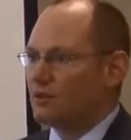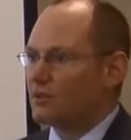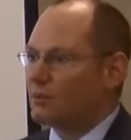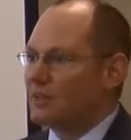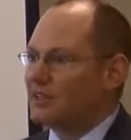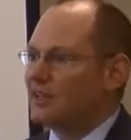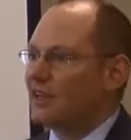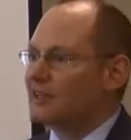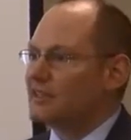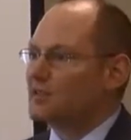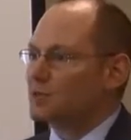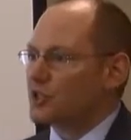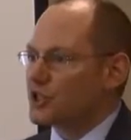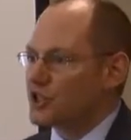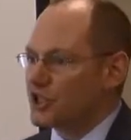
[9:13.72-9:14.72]
What beat the
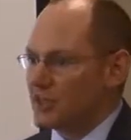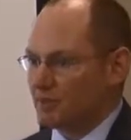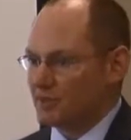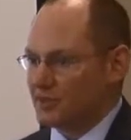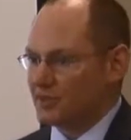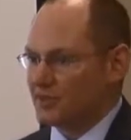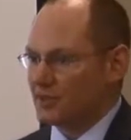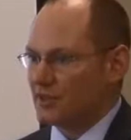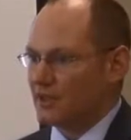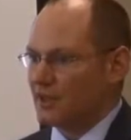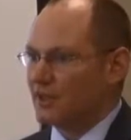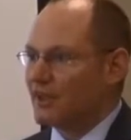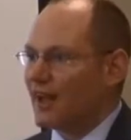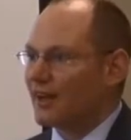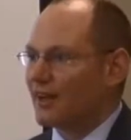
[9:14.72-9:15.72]
Nazis were ships,
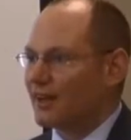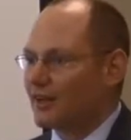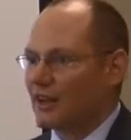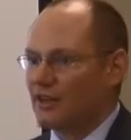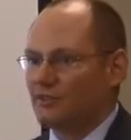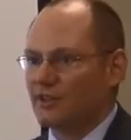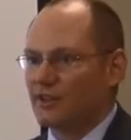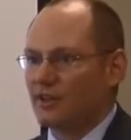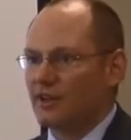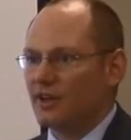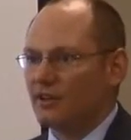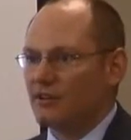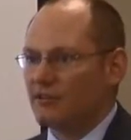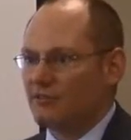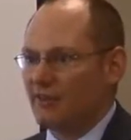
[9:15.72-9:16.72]
not clever
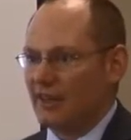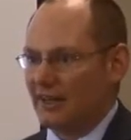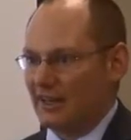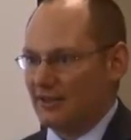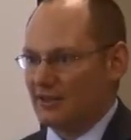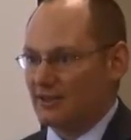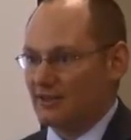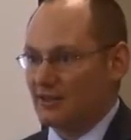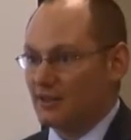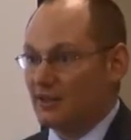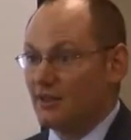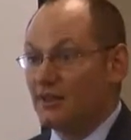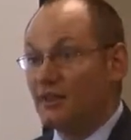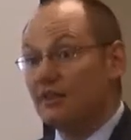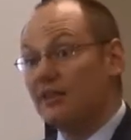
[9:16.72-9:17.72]
finance.
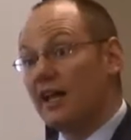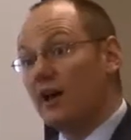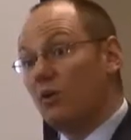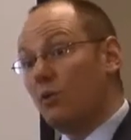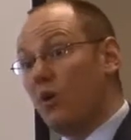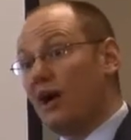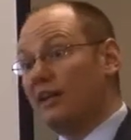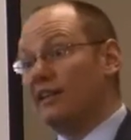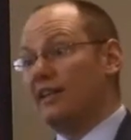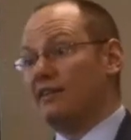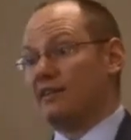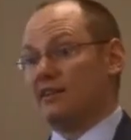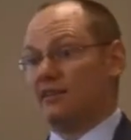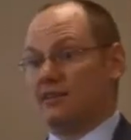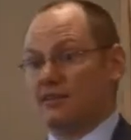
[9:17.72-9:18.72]
Now, why did they
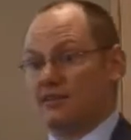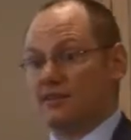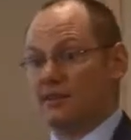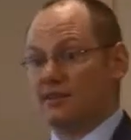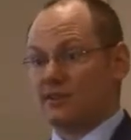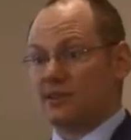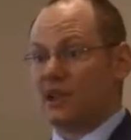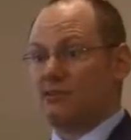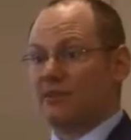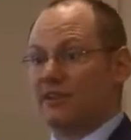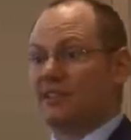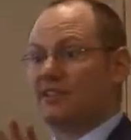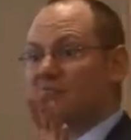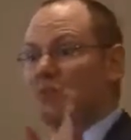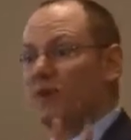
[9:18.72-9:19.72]
think this? There's a couple,
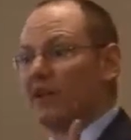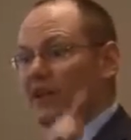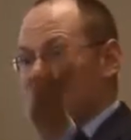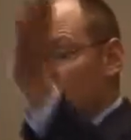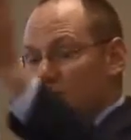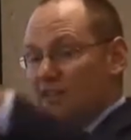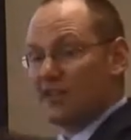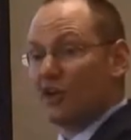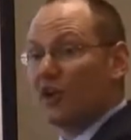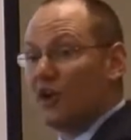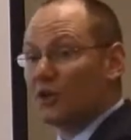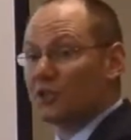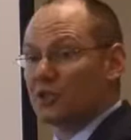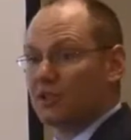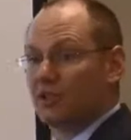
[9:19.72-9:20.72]
and this is where it gets into the
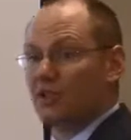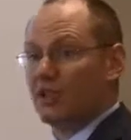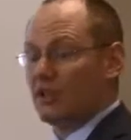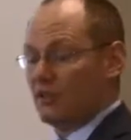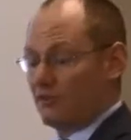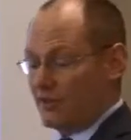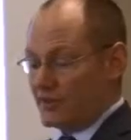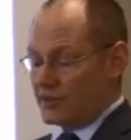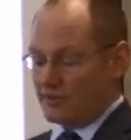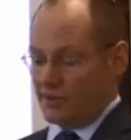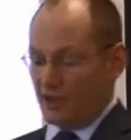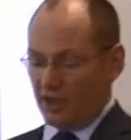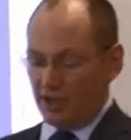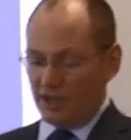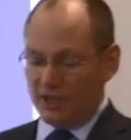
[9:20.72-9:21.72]
cultural. First of
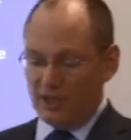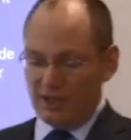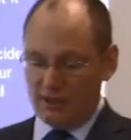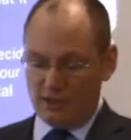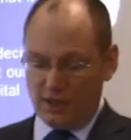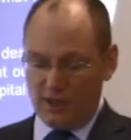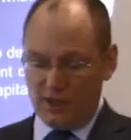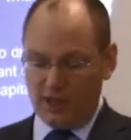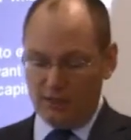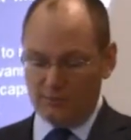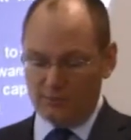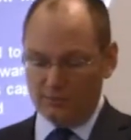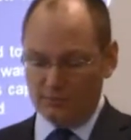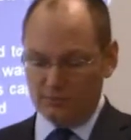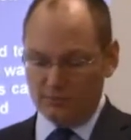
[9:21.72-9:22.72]
all,
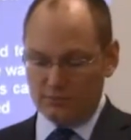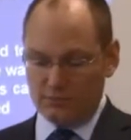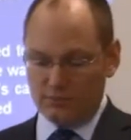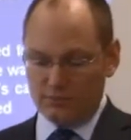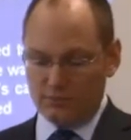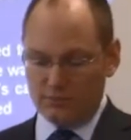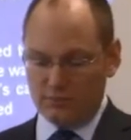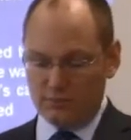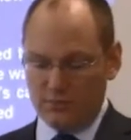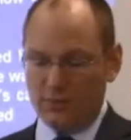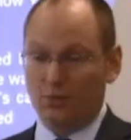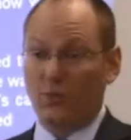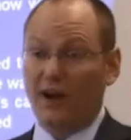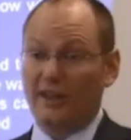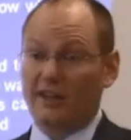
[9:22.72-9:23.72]
um,
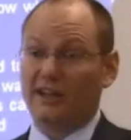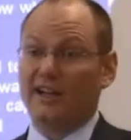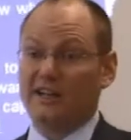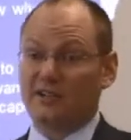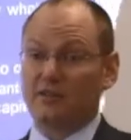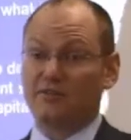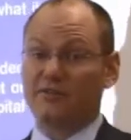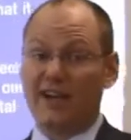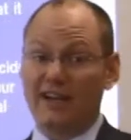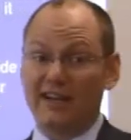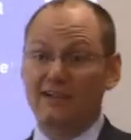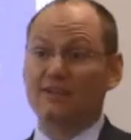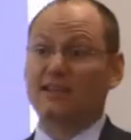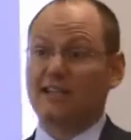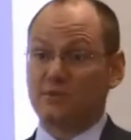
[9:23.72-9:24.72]
why are they not interested in
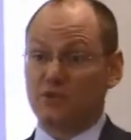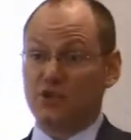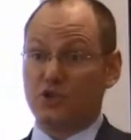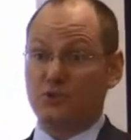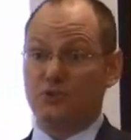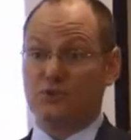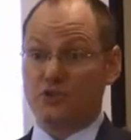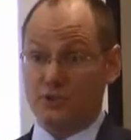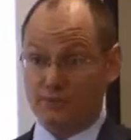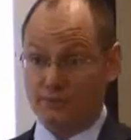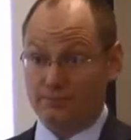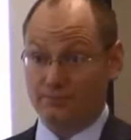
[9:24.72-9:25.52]
finance? That's what Jews do.